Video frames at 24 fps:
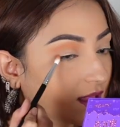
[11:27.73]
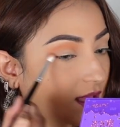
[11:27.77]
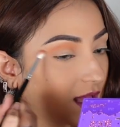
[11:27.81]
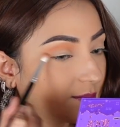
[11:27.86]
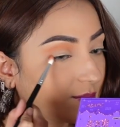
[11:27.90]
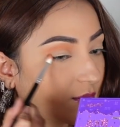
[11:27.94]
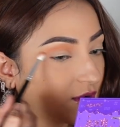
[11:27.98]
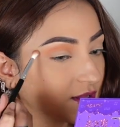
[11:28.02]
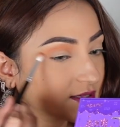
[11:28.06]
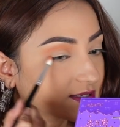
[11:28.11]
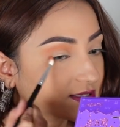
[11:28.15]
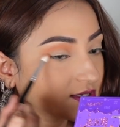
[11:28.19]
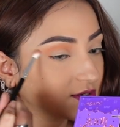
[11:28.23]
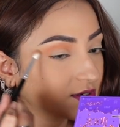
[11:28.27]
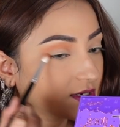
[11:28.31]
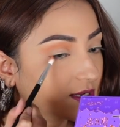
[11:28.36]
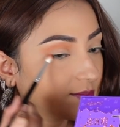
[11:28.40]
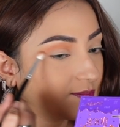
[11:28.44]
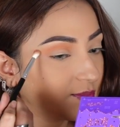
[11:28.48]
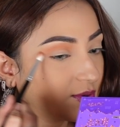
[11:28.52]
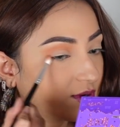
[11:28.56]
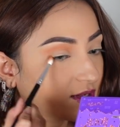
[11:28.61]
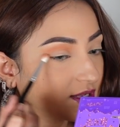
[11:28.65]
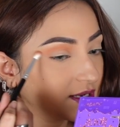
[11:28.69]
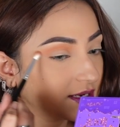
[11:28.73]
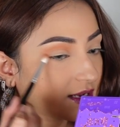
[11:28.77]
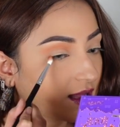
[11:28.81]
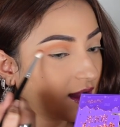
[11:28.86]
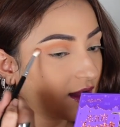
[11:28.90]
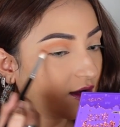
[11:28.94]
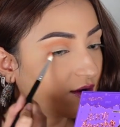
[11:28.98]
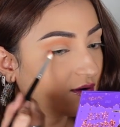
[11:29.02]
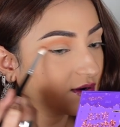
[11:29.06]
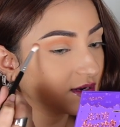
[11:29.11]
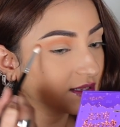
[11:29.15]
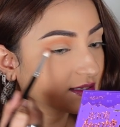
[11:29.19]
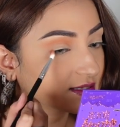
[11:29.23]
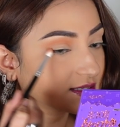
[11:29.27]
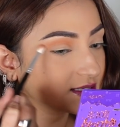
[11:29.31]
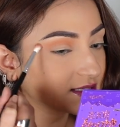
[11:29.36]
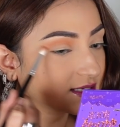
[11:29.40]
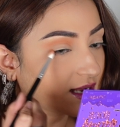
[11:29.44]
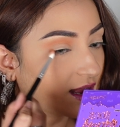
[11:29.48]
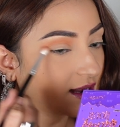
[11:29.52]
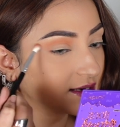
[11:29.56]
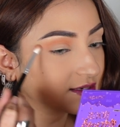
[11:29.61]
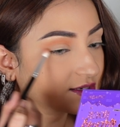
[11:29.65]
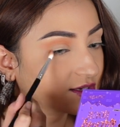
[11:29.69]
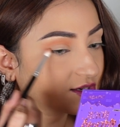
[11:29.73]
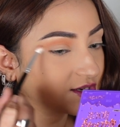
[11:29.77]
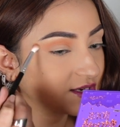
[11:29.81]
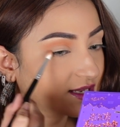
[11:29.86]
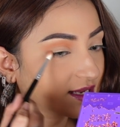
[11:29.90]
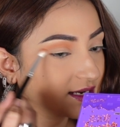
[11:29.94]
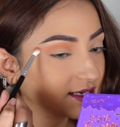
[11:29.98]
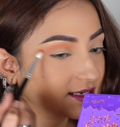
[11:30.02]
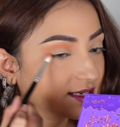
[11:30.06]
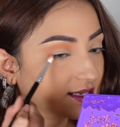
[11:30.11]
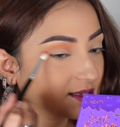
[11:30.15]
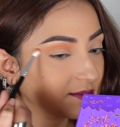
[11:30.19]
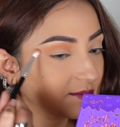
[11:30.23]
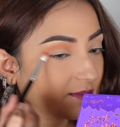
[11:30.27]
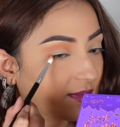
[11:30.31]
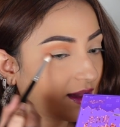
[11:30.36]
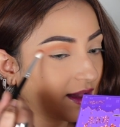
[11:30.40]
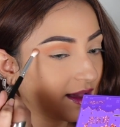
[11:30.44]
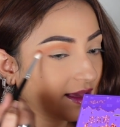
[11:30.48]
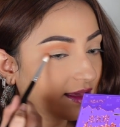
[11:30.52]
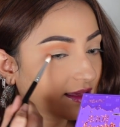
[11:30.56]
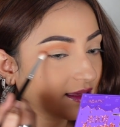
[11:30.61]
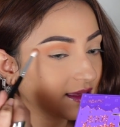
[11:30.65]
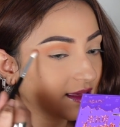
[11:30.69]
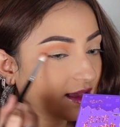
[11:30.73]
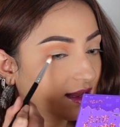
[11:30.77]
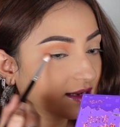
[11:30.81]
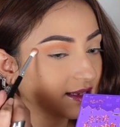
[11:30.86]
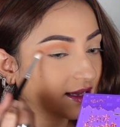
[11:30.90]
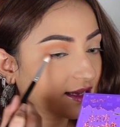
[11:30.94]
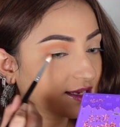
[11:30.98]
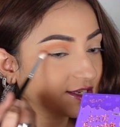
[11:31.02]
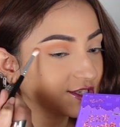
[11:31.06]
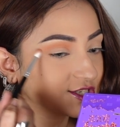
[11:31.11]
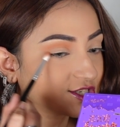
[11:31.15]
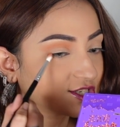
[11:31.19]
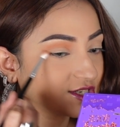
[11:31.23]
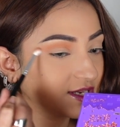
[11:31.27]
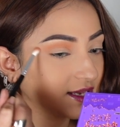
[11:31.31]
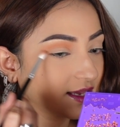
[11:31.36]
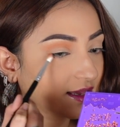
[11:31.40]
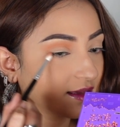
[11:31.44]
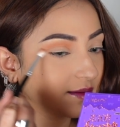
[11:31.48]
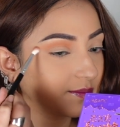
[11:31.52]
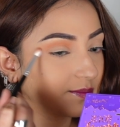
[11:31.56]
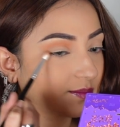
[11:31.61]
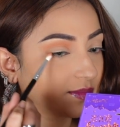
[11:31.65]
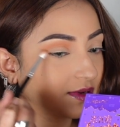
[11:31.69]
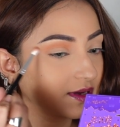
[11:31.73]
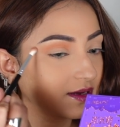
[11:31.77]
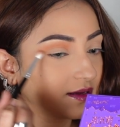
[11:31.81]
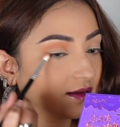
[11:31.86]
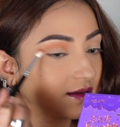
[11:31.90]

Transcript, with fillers: I'm also gonna pull it out and start creating my cat eye shape.